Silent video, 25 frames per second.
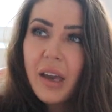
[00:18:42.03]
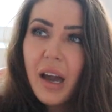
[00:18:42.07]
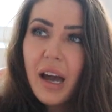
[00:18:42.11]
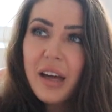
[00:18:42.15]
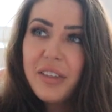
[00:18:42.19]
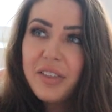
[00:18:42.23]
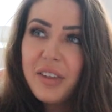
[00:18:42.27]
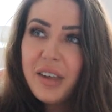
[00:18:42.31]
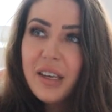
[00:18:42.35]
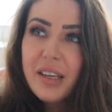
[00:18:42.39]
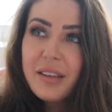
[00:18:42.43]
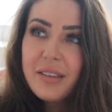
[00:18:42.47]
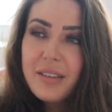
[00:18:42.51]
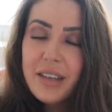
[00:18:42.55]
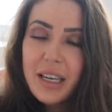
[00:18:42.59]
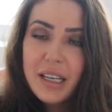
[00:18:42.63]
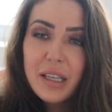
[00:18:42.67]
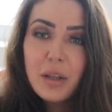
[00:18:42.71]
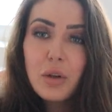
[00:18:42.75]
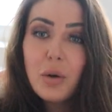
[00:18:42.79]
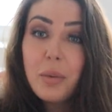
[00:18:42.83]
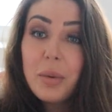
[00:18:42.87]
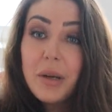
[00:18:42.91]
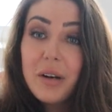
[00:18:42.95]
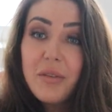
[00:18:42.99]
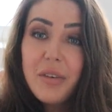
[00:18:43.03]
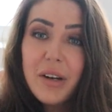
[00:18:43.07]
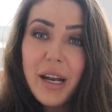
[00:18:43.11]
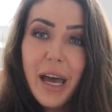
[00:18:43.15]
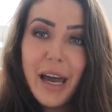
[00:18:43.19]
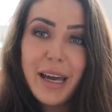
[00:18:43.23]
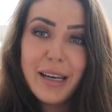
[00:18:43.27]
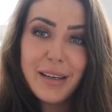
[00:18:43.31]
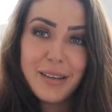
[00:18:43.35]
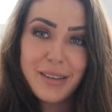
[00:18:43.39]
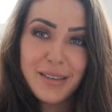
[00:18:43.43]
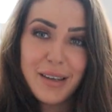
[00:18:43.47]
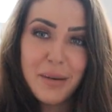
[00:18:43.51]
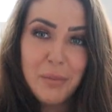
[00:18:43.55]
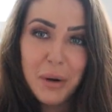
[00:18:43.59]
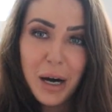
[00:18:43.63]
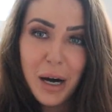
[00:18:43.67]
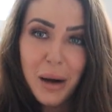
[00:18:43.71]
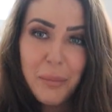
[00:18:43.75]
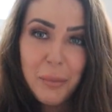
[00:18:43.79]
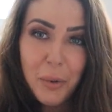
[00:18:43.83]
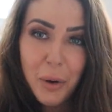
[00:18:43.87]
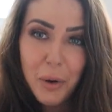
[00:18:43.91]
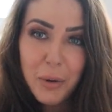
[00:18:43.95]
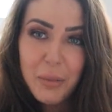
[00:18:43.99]
I think it's like a little bit of an
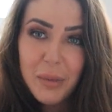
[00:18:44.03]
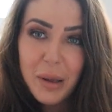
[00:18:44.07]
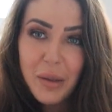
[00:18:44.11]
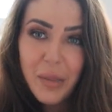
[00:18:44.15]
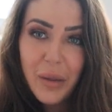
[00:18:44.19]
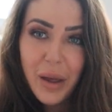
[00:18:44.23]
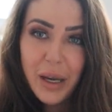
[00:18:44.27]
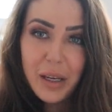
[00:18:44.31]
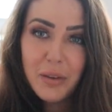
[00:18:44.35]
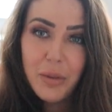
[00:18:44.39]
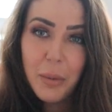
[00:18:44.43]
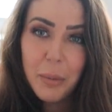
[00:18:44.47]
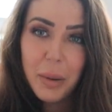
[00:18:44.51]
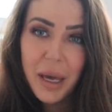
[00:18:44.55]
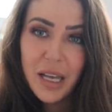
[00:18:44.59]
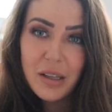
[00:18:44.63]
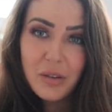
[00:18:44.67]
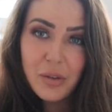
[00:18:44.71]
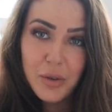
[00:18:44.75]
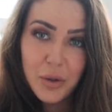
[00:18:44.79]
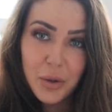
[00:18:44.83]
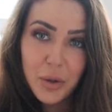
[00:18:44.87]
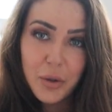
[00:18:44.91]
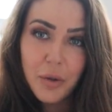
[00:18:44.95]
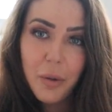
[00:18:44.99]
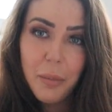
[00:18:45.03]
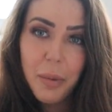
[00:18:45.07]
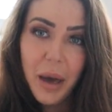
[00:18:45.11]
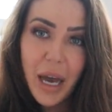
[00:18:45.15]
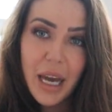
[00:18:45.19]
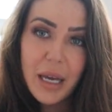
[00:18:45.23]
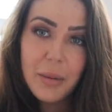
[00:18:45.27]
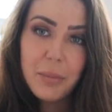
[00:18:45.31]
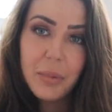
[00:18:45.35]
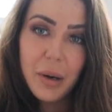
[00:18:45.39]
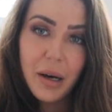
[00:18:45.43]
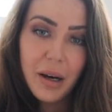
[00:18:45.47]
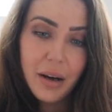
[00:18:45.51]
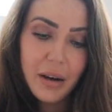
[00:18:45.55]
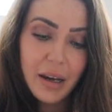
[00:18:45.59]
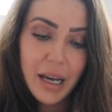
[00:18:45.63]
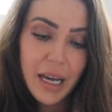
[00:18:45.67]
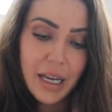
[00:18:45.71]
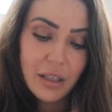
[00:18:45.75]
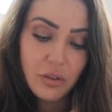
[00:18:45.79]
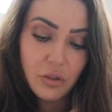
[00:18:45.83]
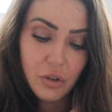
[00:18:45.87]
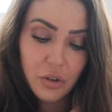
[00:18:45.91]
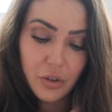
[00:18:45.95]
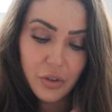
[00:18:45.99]
ASMR moment, like the pencil and the paper
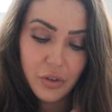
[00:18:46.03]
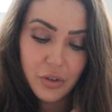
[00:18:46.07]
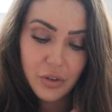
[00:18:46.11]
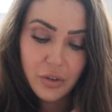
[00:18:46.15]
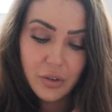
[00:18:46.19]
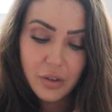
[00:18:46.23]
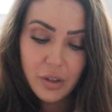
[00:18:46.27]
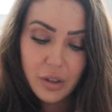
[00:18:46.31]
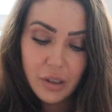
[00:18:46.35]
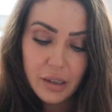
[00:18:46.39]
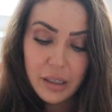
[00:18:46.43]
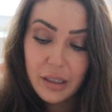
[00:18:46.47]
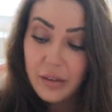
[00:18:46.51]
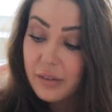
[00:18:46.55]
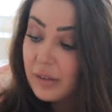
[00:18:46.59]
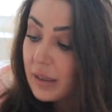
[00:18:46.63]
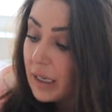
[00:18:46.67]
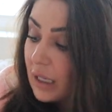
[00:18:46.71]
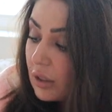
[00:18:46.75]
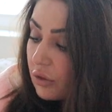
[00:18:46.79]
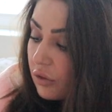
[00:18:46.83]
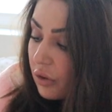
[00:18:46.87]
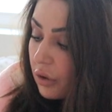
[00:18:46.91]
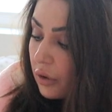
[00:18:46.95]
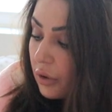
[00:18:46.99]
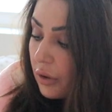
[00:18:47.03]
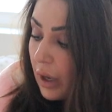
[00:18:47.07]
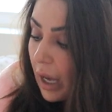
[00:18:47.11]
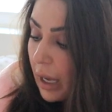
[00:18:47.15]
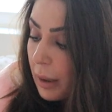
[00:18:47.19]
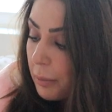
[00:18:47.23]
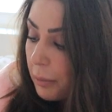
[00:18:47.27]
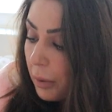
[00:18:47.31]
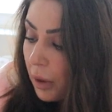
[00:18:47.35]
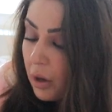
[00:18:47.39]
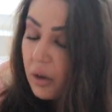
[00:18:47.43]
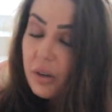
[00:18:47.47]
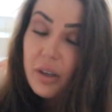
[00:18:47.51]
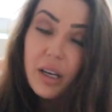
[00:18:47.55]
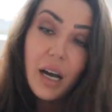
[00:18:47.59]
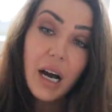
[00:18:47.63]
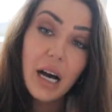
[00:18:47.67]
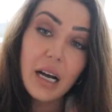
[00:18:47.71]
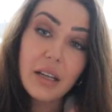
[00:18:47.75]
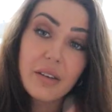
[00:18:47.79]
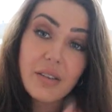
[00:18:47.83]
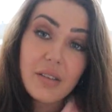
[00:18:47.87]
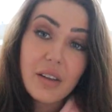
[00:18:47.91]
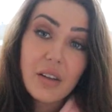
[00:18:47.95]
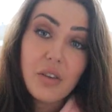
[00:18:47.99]
and just listening to a
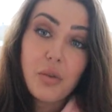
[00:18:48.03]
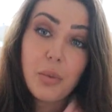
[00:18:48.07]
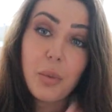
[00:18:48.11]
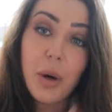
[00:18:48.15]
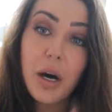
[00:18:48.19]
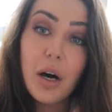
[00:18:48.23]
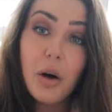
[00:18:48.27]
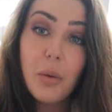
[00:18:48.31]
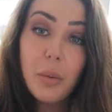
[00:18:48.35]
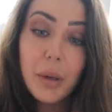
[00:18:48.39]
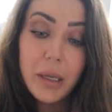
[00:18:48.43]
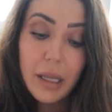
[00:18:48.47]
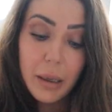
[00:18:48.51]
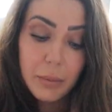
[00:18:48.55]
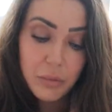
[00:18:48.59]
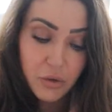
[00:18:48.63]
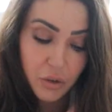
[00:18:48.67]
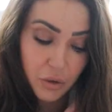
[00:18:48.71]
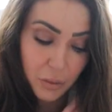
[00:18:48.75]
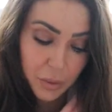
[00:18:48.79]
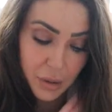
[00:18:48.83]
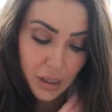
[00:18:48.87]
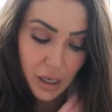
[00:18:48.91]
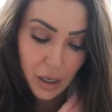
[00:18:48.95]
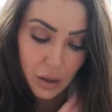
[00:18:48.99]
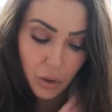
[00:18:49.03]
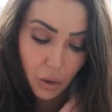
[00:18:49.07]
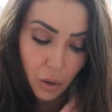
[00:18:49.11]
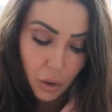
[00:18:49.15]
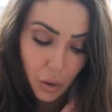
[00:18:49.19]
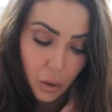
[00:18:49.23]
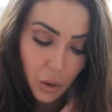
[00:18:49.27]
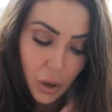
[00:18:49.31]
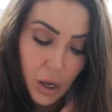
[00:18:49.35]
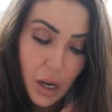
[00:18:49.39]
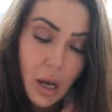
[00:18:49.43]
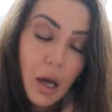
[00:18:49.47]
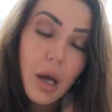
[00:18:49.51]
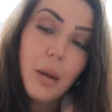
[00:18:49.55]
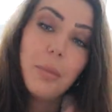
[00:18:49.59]
podcast as well while I'm doing it or